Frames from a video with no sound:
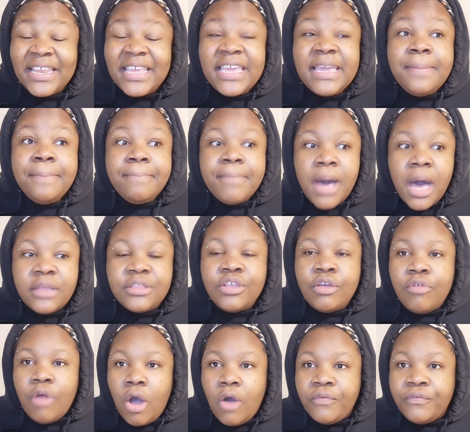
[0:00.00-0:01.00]
He mugged
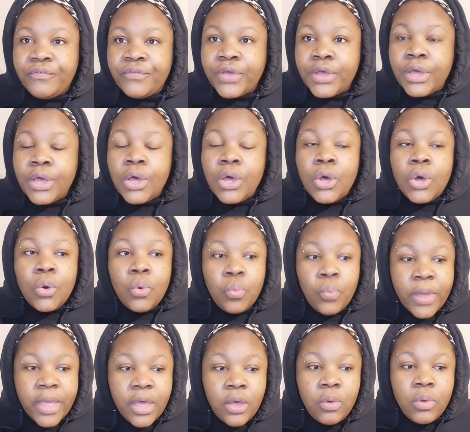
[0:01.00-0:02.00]
her off.
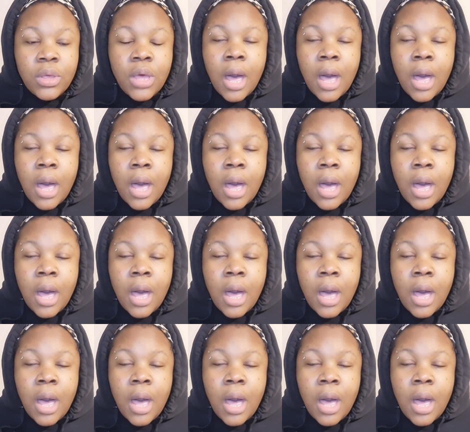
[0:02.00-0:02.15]
Will